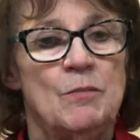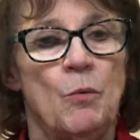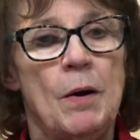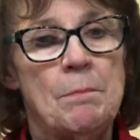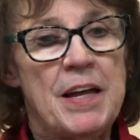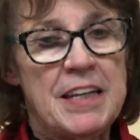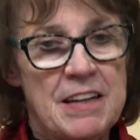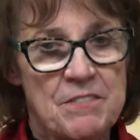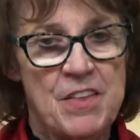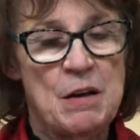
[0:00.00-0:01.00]
Well, many
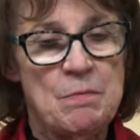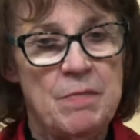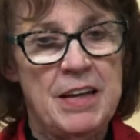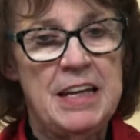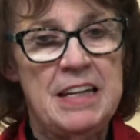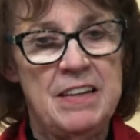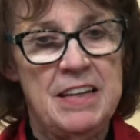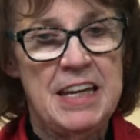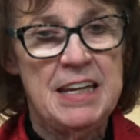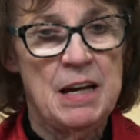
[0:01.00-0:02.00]
of them in
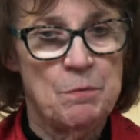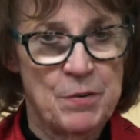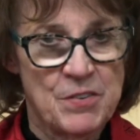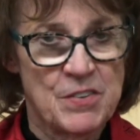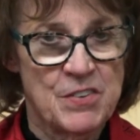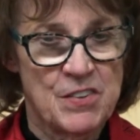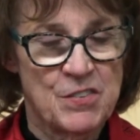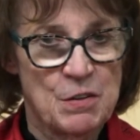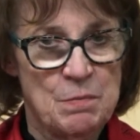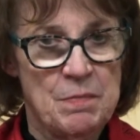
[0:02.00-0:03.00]
the prison
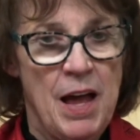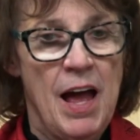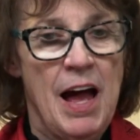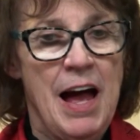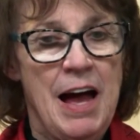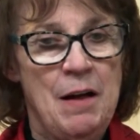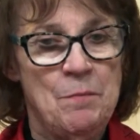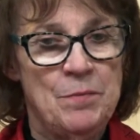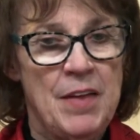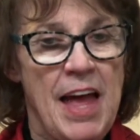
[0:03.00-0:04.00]
system
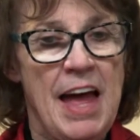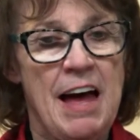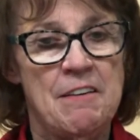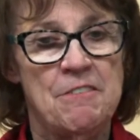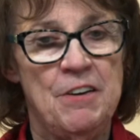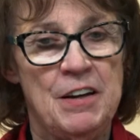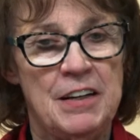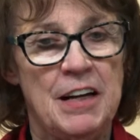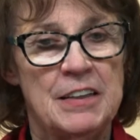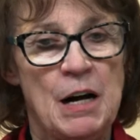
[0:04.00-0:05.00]
have
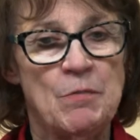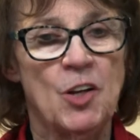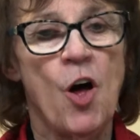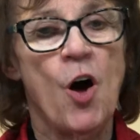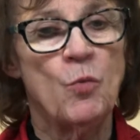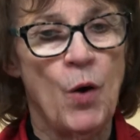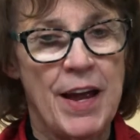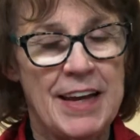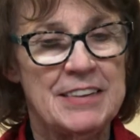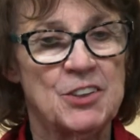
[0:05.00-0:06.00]
come a long
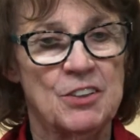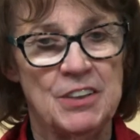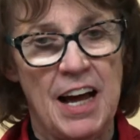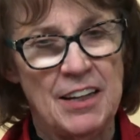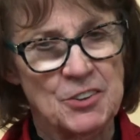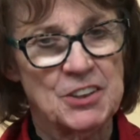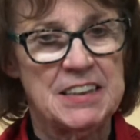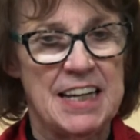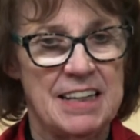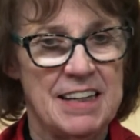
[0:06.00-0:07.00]
way into
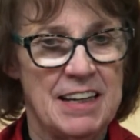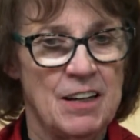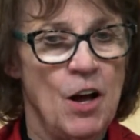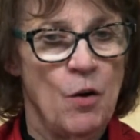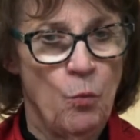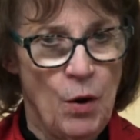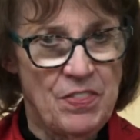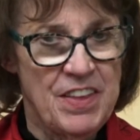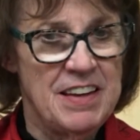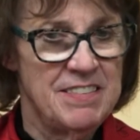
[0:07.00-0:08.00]
understanding
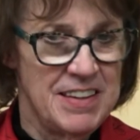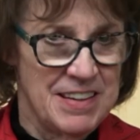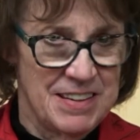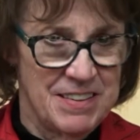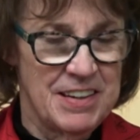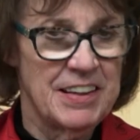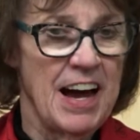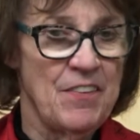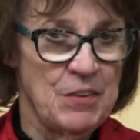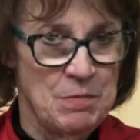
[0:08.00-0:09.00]
what they did that
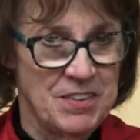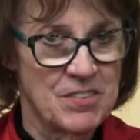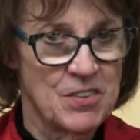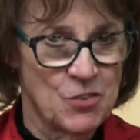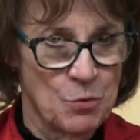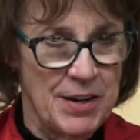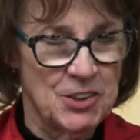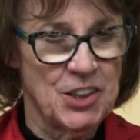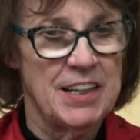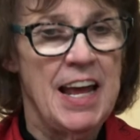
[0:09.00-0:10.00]
got them in the
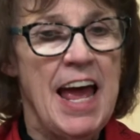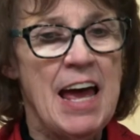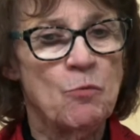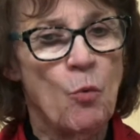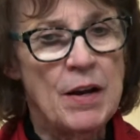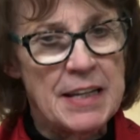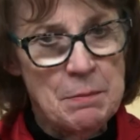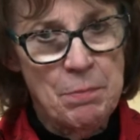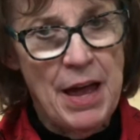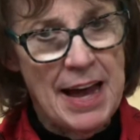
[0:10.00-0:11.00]
situation and what
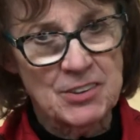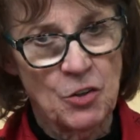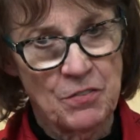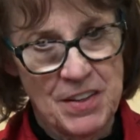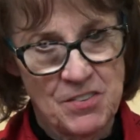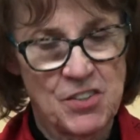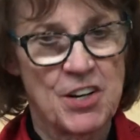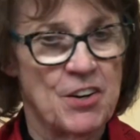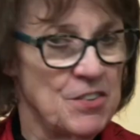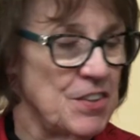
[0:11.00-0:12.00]
impact over these
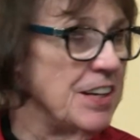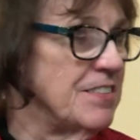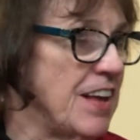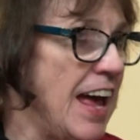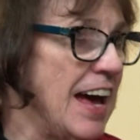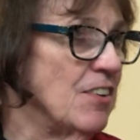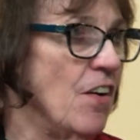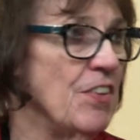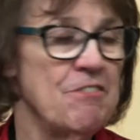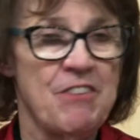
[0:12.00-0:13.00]
years it has had
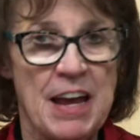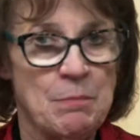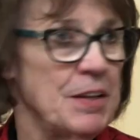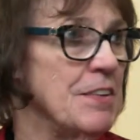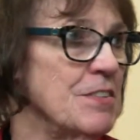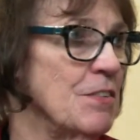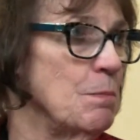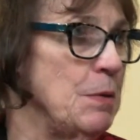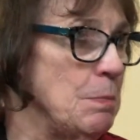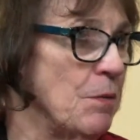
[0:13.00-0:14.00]
on the families of the
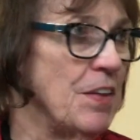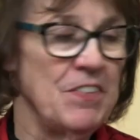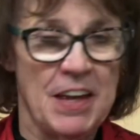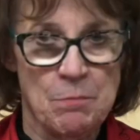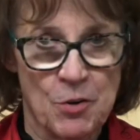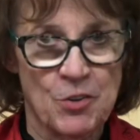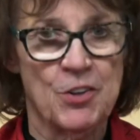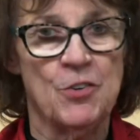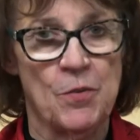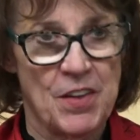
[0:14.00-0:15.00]
people that they
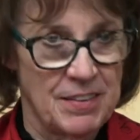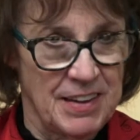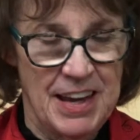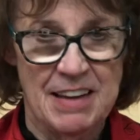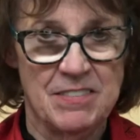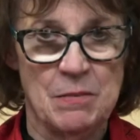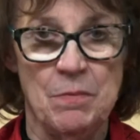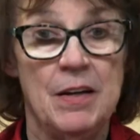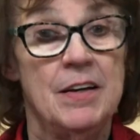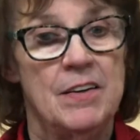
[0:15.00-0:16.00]
murdered or that they had some
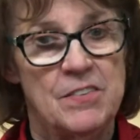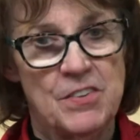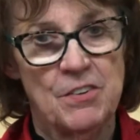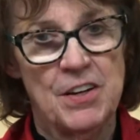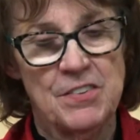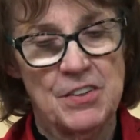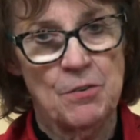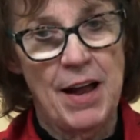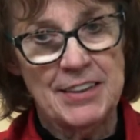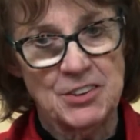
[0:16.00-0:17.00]
serious
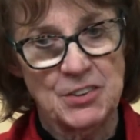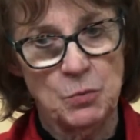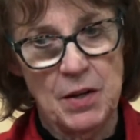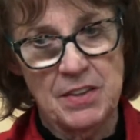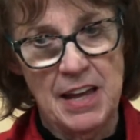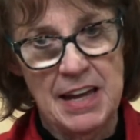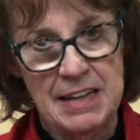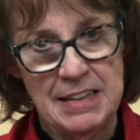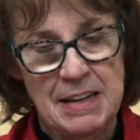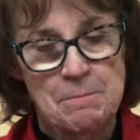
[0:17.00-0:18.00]
interactions with.
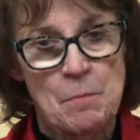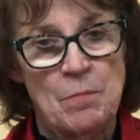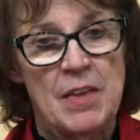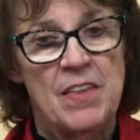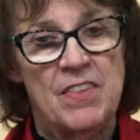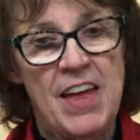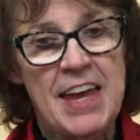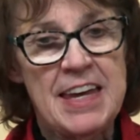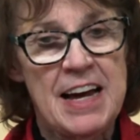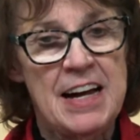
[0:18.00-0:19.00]
And
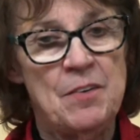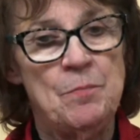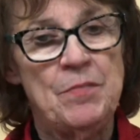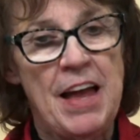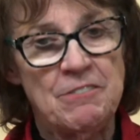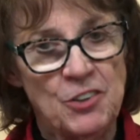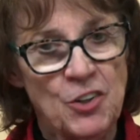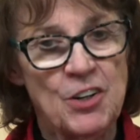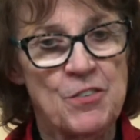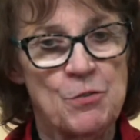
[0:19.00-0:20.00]
they have
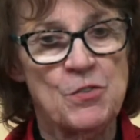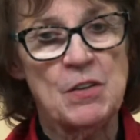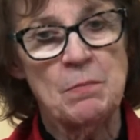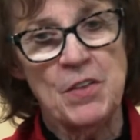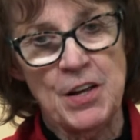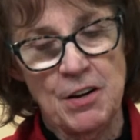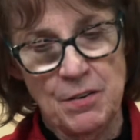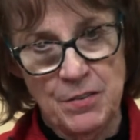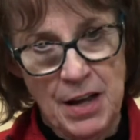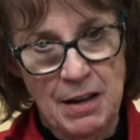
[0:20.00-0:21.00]
learned through some of
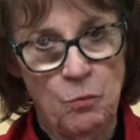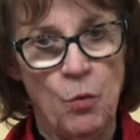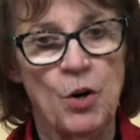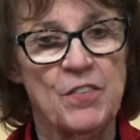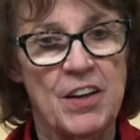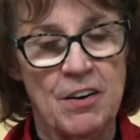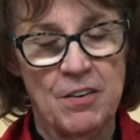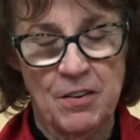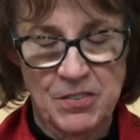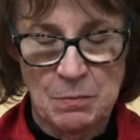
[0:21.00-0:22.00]
their work
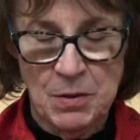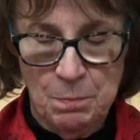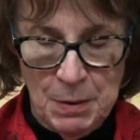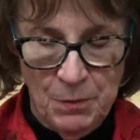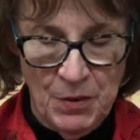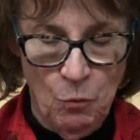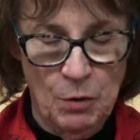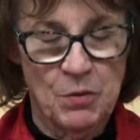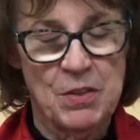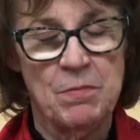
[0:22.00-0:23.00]
there, or some of the people that
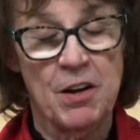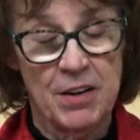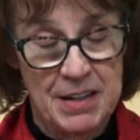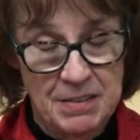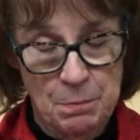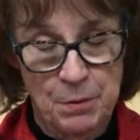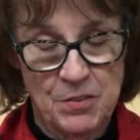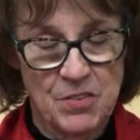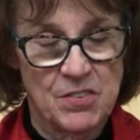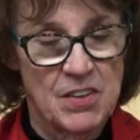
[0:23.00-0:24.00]
work with them there in the
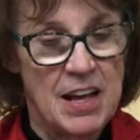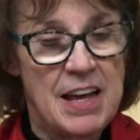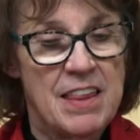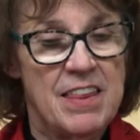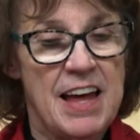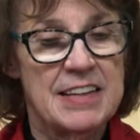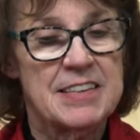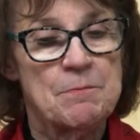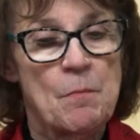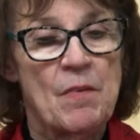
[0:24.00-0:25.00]
prisons,
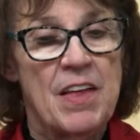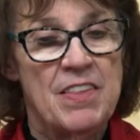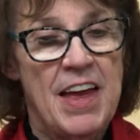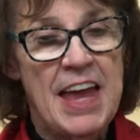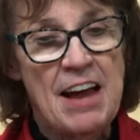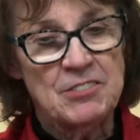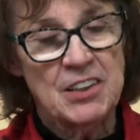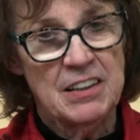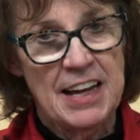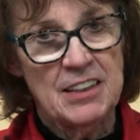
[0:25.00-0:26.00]
that they have
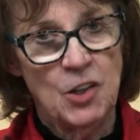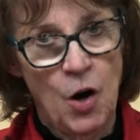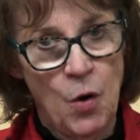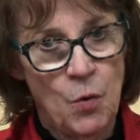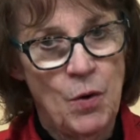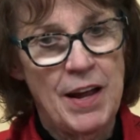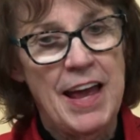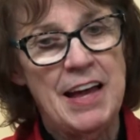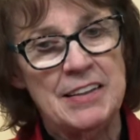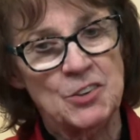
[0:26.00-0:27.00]
to let go
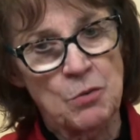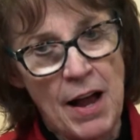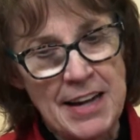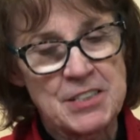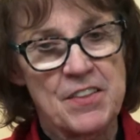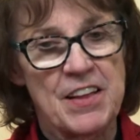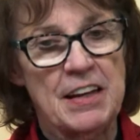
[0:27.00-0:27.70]
and try to